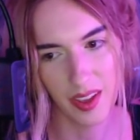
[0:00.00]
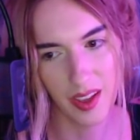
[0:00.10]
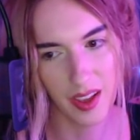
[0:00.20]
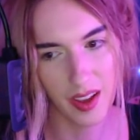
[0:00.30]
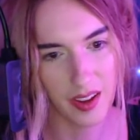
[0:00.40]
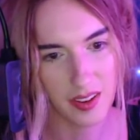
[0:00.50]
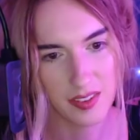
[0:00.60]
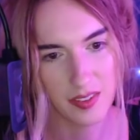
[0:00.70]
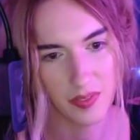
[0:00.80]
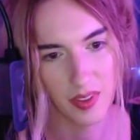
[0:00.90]

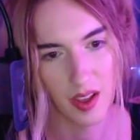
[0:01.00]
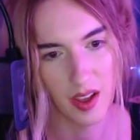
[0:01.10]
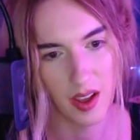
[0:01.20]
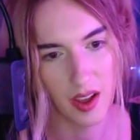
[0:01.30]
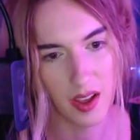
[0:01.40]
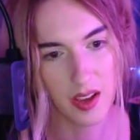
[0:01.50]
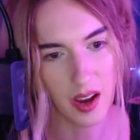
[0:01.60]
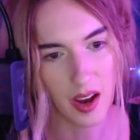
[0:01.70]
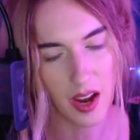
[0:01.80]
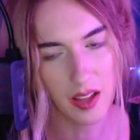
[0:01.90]
And
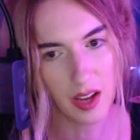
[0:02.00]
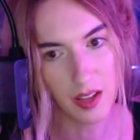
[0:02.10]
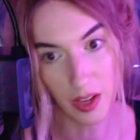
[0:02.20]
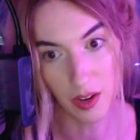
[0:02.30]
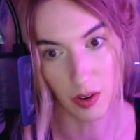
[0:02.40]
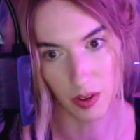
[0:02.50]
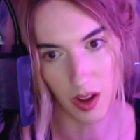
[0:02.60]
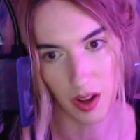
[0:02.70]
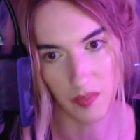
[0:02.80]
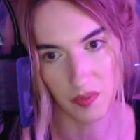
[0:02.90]
yeah, I like her a
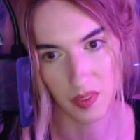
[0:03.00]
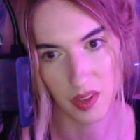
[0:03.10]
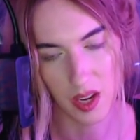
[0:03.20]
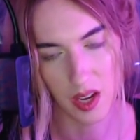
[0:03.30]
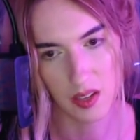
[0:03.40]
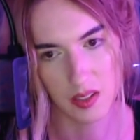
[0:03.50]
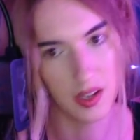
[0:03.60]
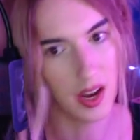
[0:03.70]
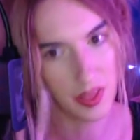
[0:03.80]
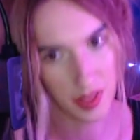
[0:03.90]
lot. And
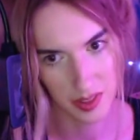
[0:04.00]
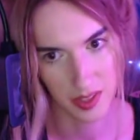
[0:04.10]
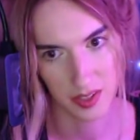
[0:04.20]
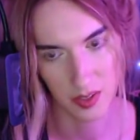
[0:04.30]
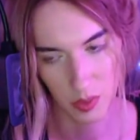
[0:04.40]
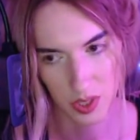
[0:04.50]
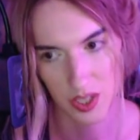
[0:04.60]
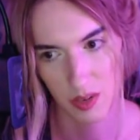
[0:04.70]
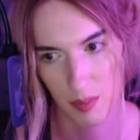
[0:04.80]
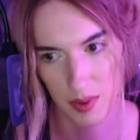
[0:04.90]
I think that what
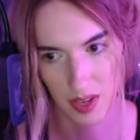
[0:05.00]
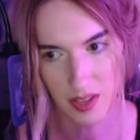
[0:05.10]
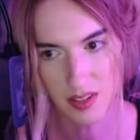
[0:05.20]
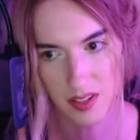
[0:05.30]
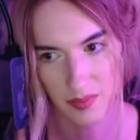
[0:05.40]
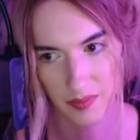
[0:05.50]
she represents